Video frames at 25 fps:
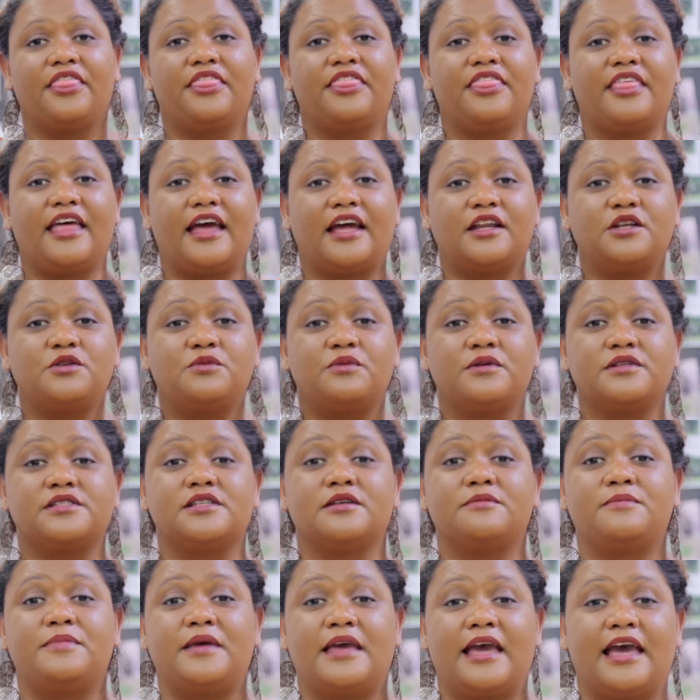That
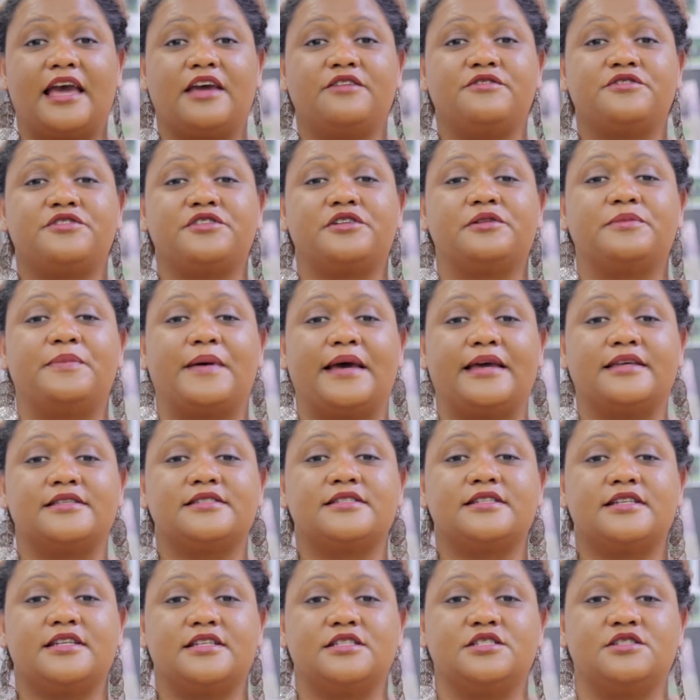was a
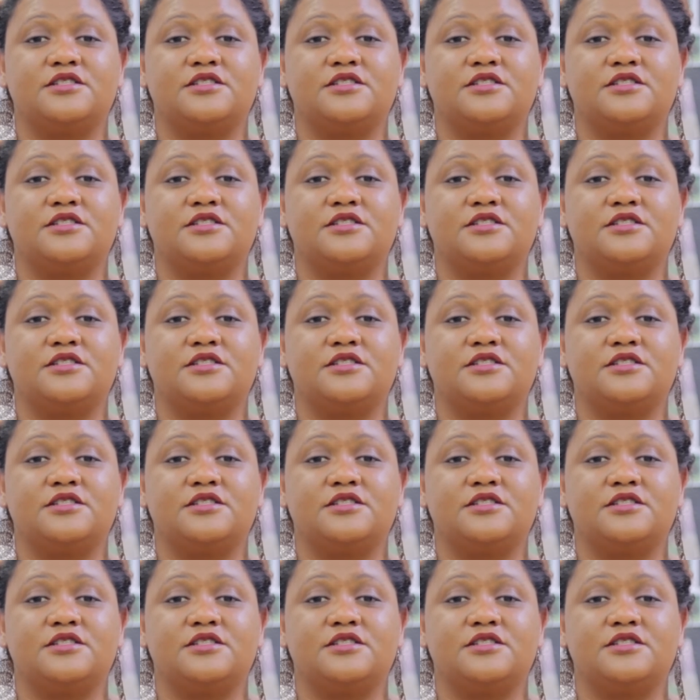behavioral-based